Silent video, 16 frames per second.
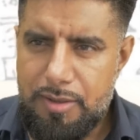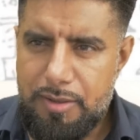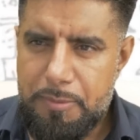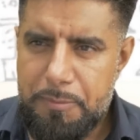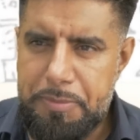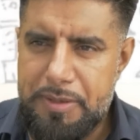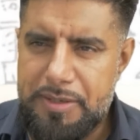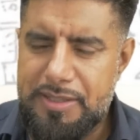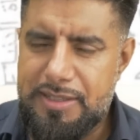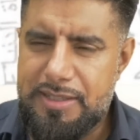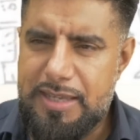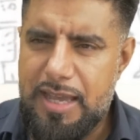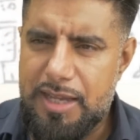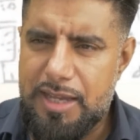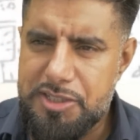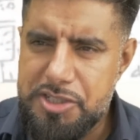But he
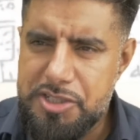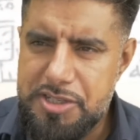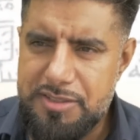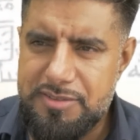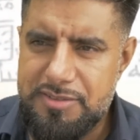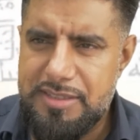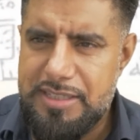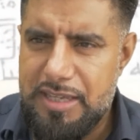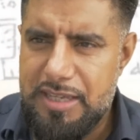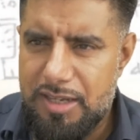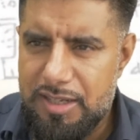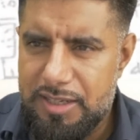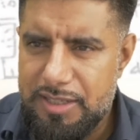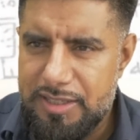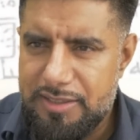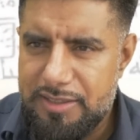catches the
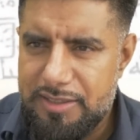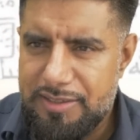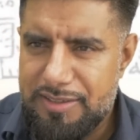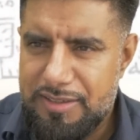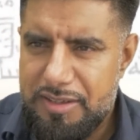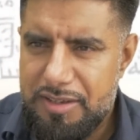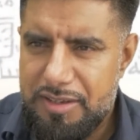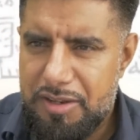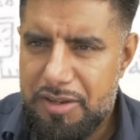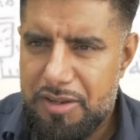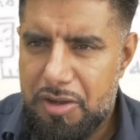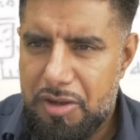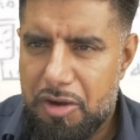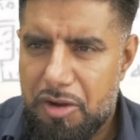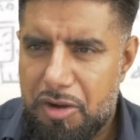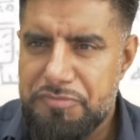eye
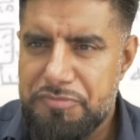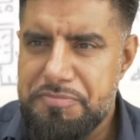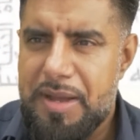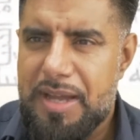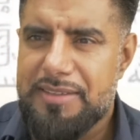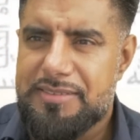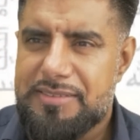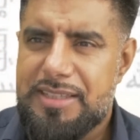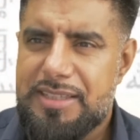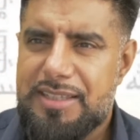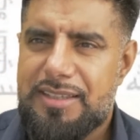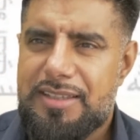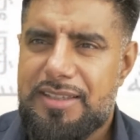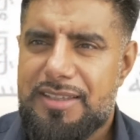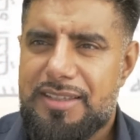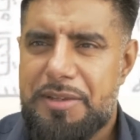of Mahdi
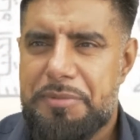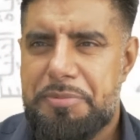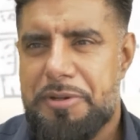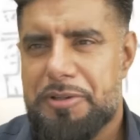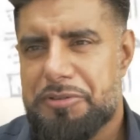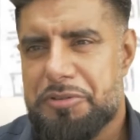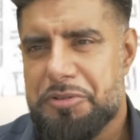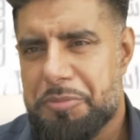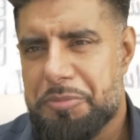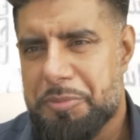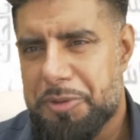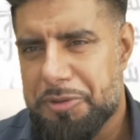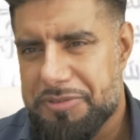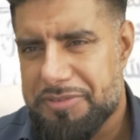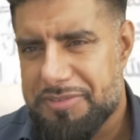ibn Tumart.